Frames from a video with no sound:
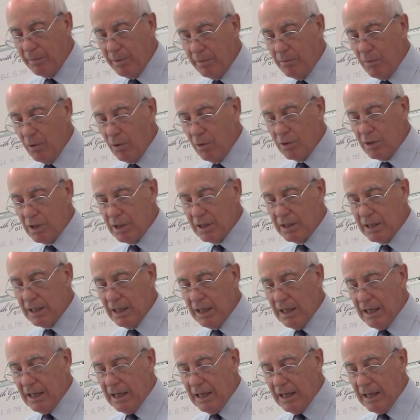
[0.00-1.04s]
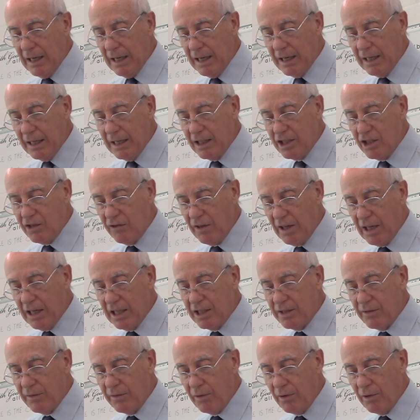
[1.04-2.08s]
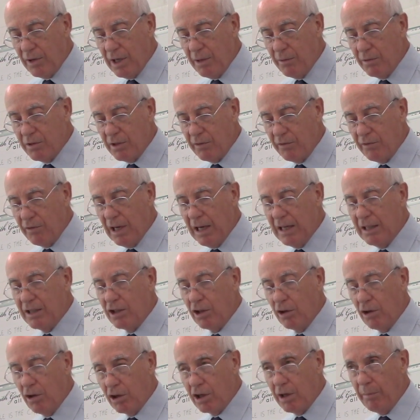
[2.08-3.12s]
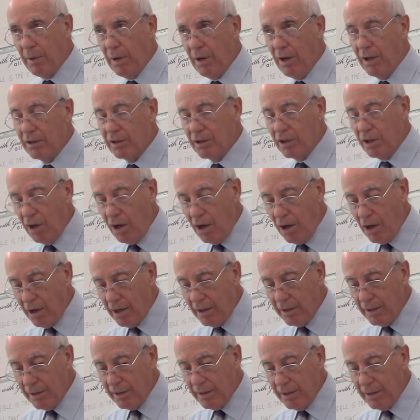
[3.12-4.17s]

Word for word: And Moses hid his face, for he was afraid to look upon God.